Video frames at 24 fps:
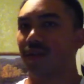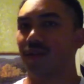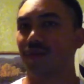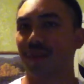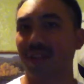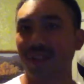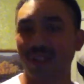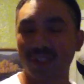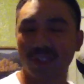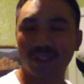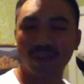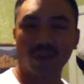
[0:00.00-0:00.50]

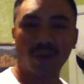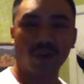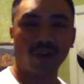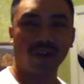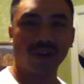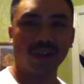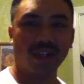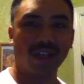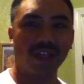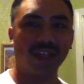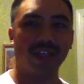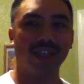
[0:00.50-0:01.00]
great
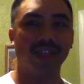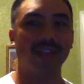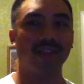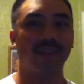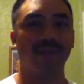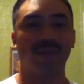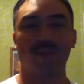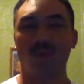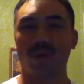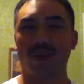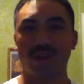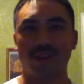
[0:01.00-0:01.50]

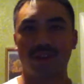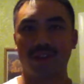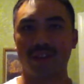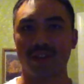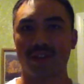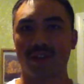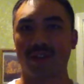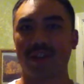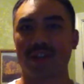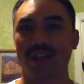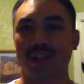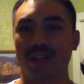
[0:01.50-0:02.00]
storyline where it
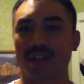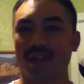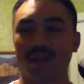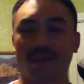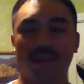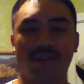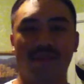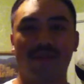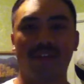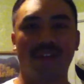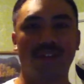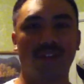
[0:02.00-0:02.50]
tells how
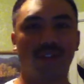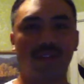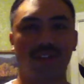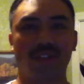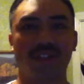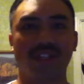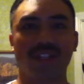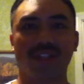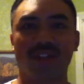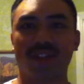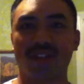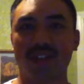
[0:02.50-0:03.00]
the
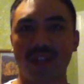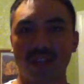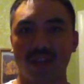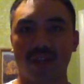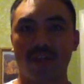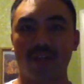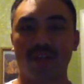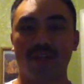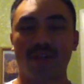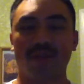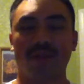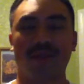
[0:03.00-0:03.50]
Avengers get
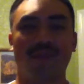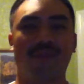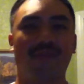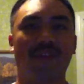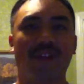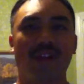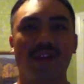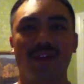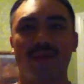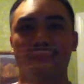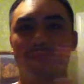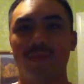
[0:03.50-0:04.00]
together to
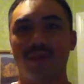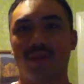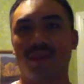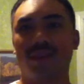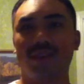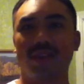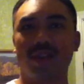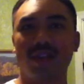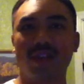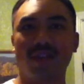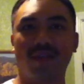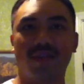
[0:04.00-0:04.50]
fight
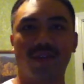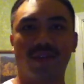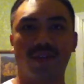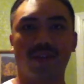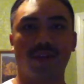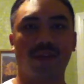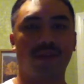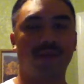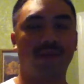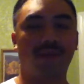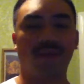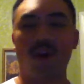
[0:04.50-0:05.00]
this
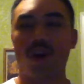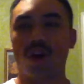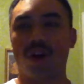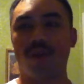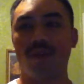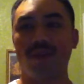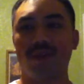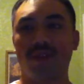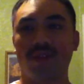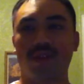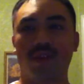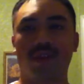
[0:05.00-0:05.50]
evil
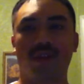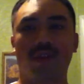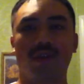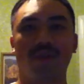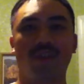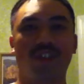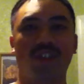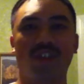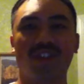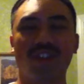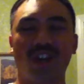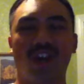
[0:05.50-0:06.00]
army
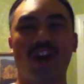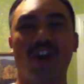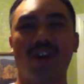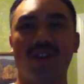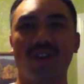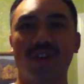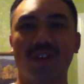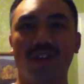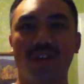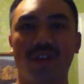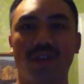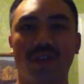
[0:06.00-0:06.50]
called
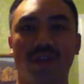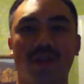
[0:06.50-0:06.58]
Chitari.